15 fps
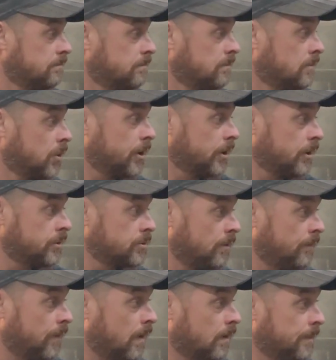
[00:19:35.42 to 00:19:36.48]
looking good so
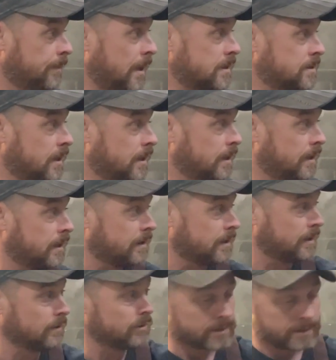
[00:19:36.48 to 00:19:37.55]
far. I'm not seeing
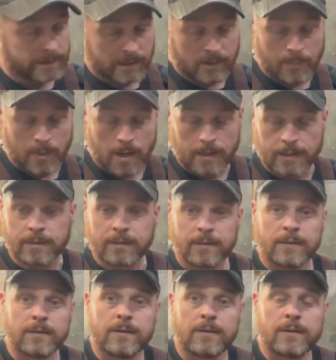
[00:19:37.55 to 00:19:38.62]
anything looking down the body
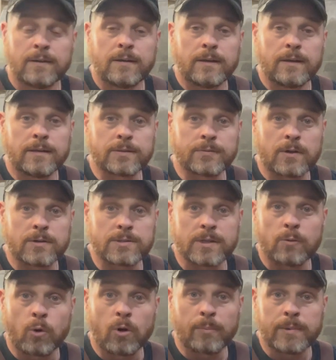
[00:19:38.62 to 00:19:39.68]
as far as any
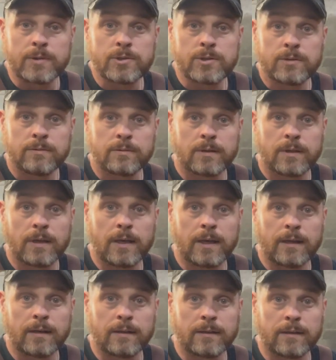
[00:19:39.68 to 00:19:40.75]
warpage,
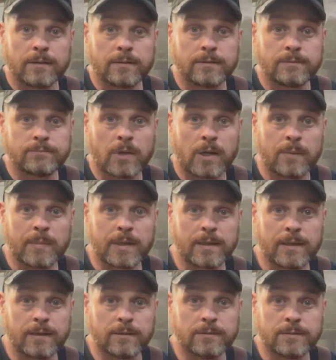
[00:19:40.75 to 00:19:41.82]
and not a big
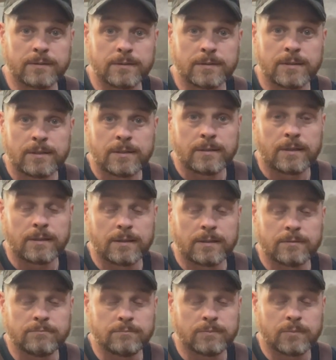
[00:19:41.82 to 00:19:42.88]
deal.
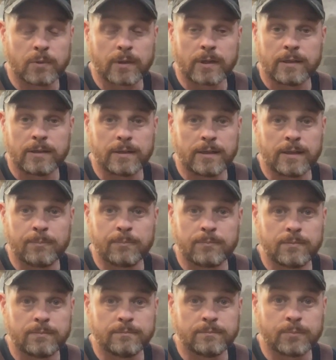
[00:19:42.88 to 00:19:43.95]
We're gonna end up
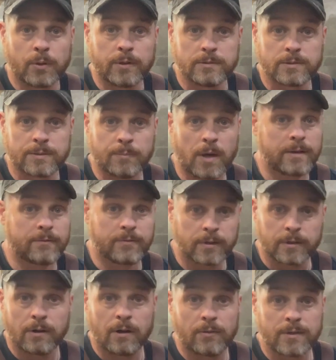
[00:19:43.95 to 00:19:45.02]
putting some body
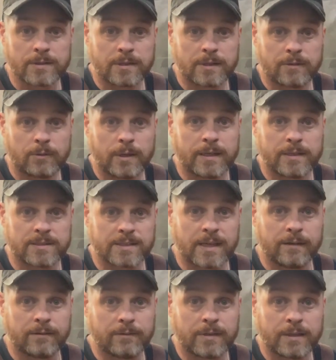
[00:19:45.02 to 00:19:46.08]
filler on this anyway and
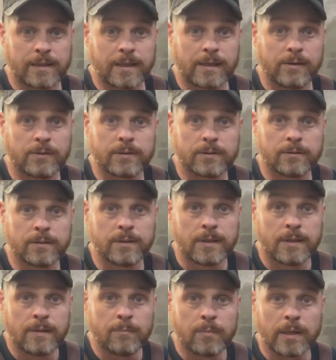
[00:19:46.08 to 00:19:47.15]
sand everything down to
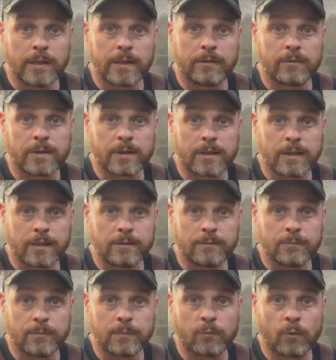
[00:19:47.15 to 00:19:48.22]
blend everything
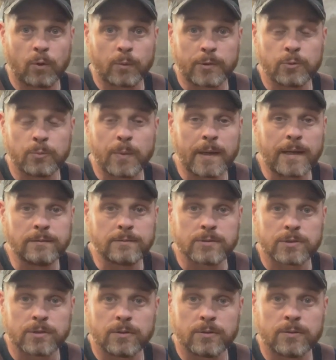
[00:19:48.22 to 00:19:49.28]
in before we do paint,
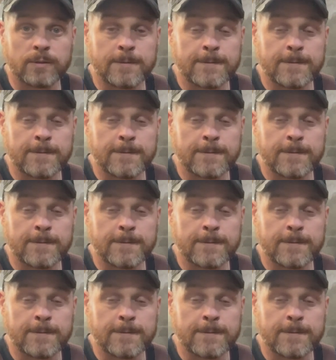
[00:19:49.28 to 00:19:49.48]
so